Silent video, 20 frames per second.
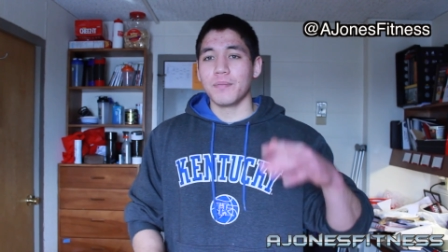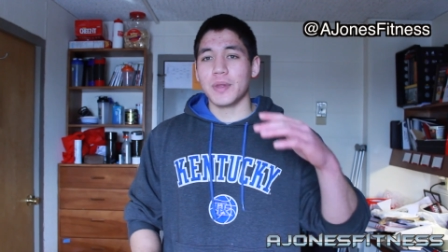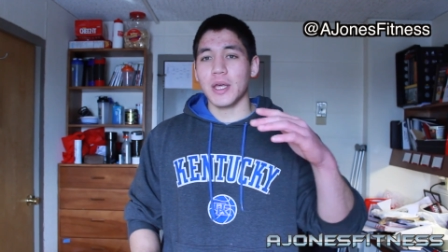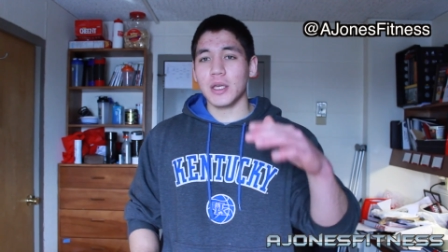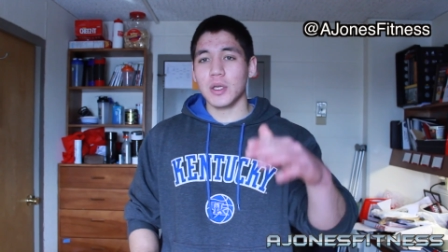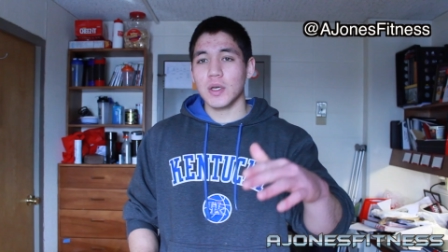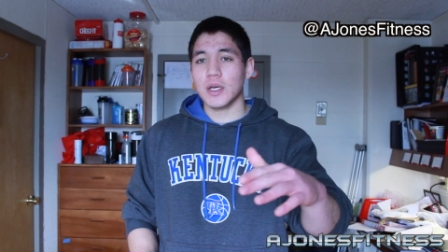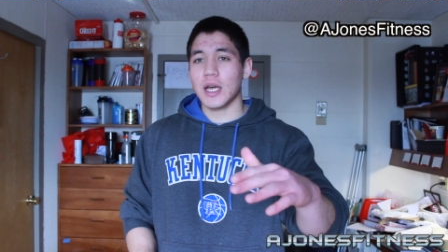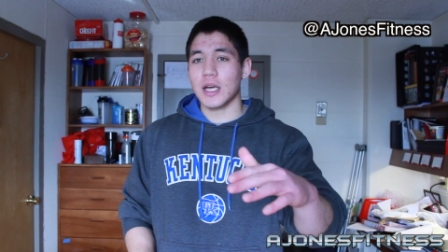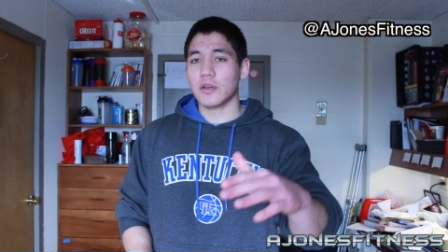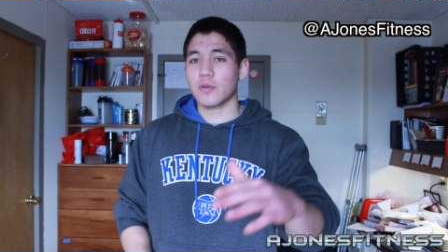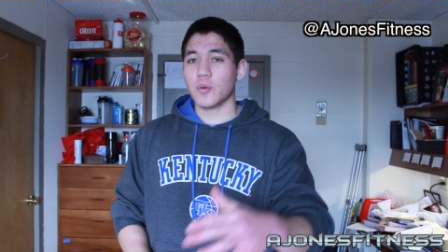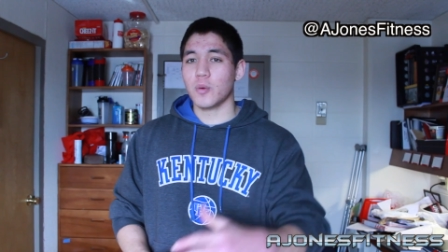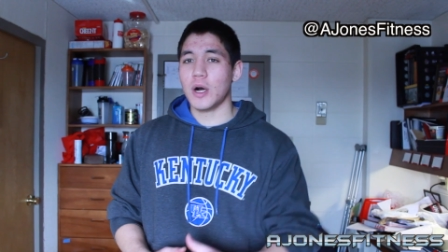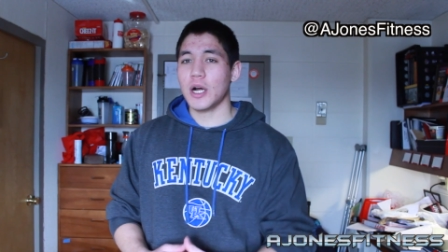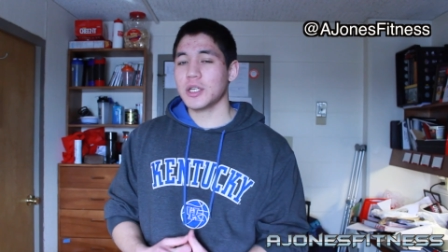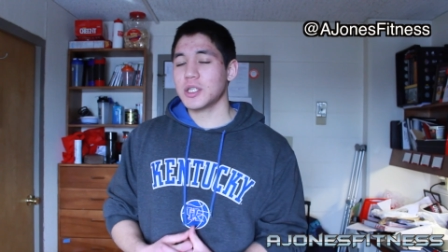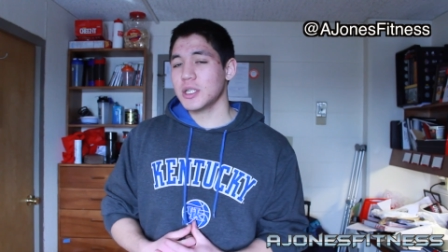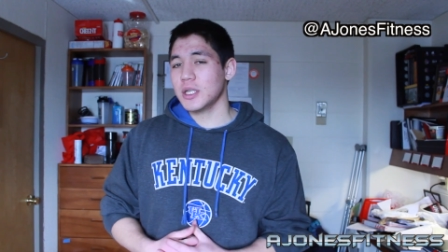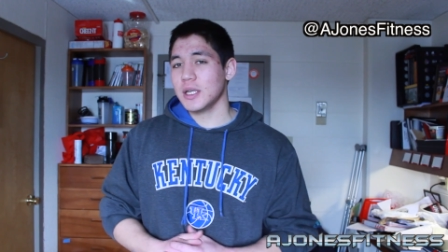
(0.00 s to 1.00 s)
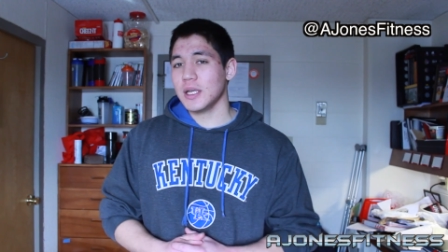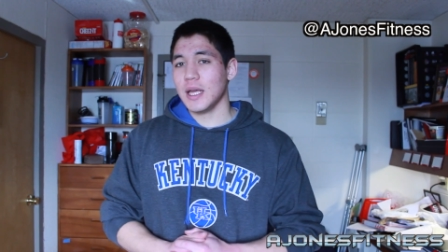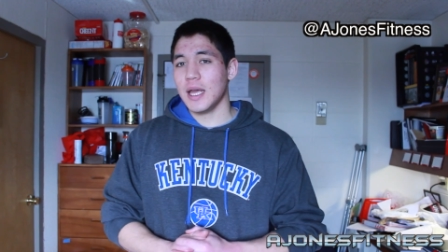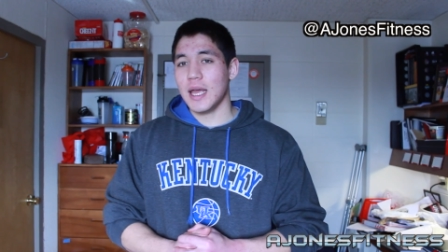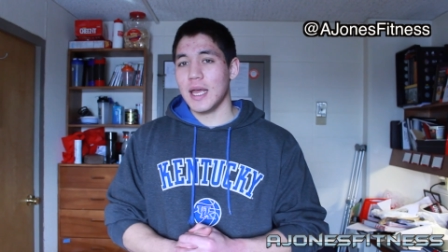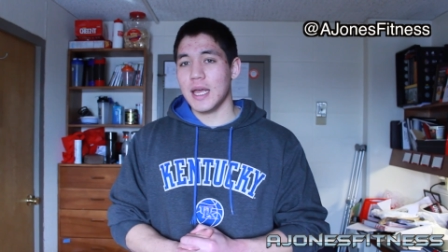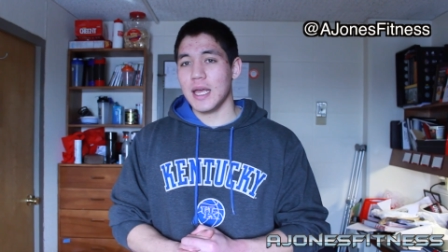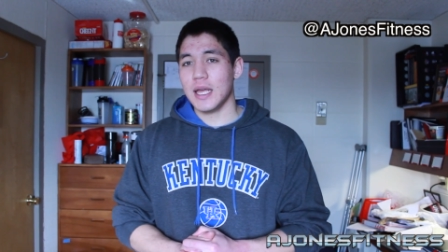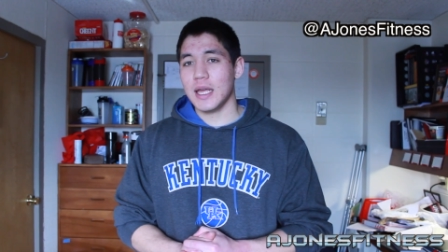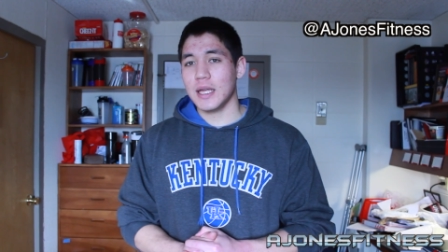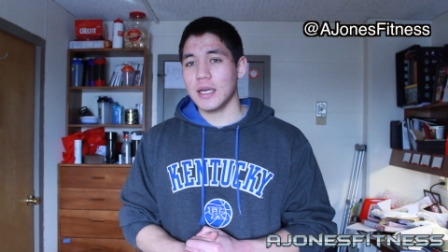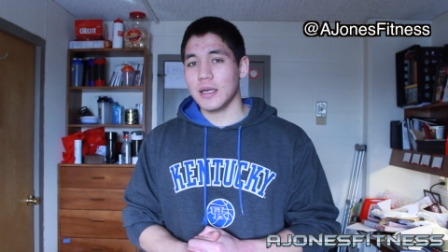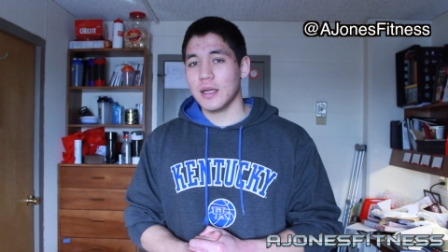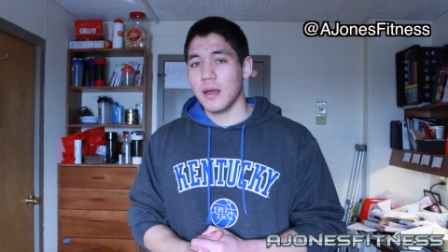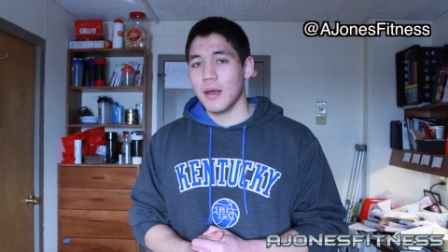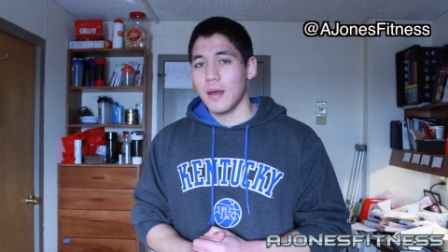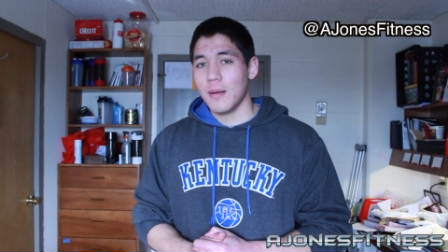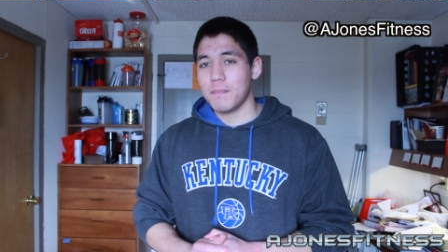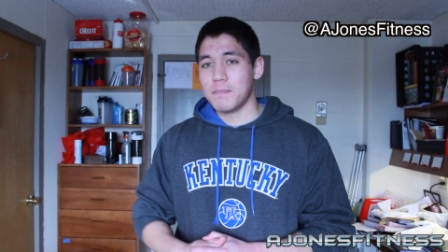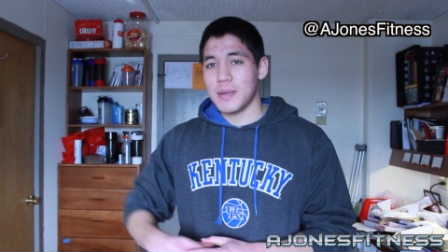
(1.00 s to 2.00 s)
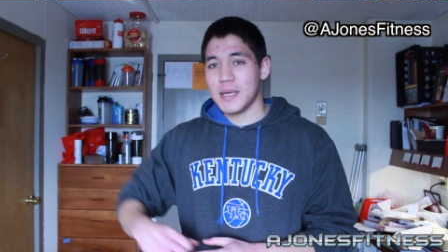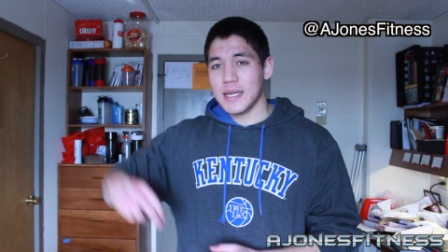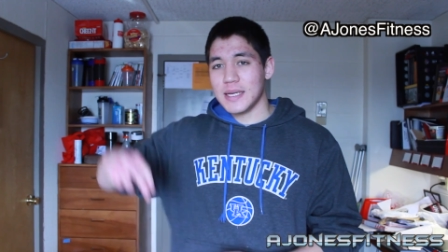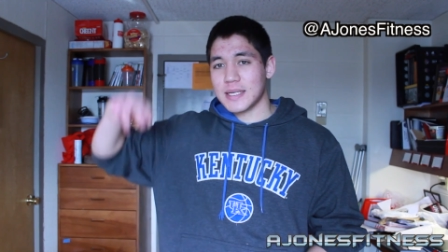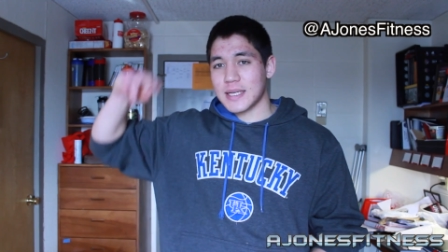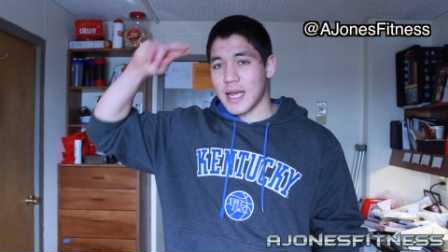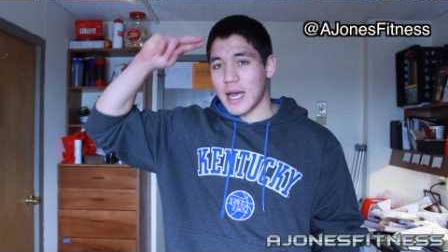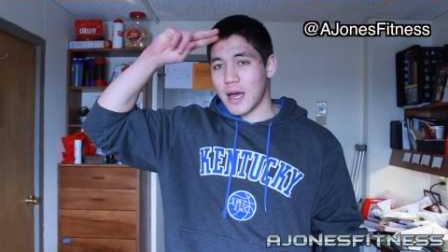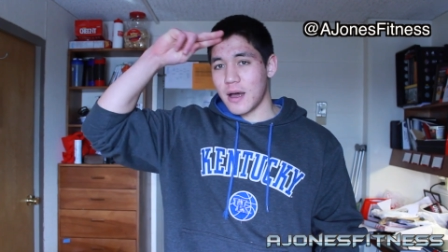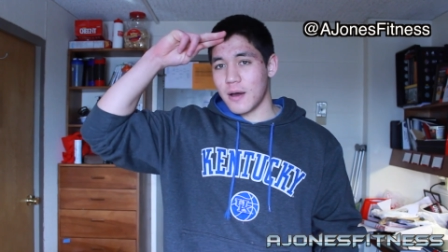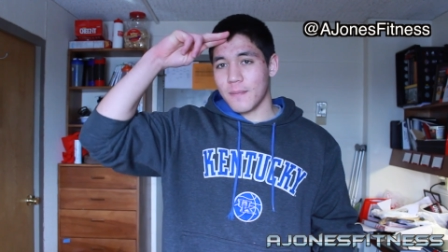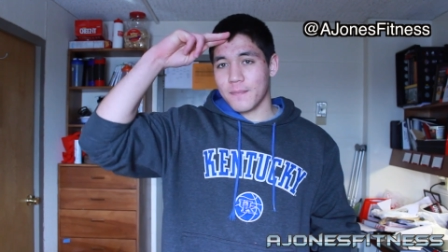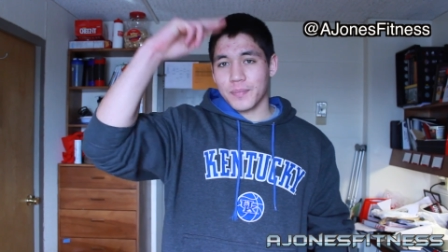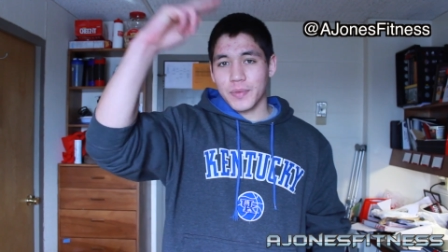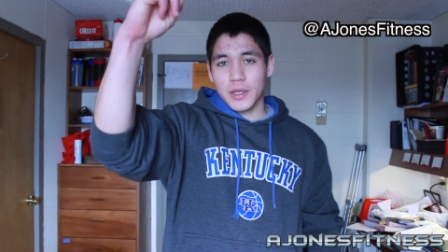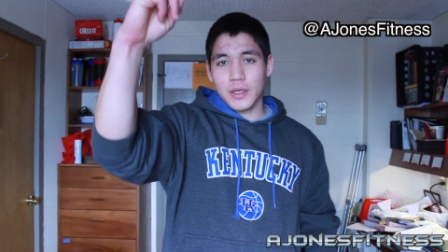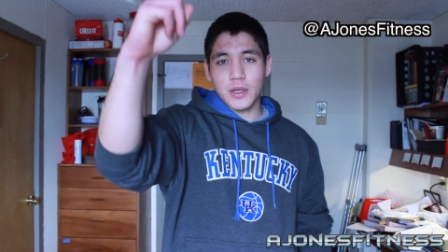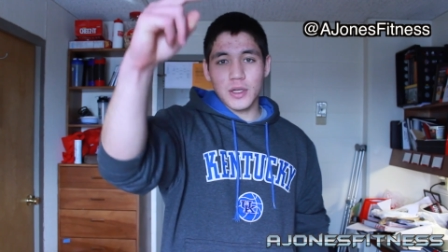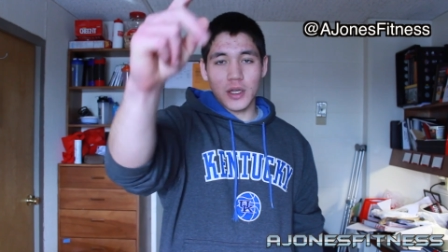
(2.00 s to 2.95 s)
Thank you guys for watching, and peace out.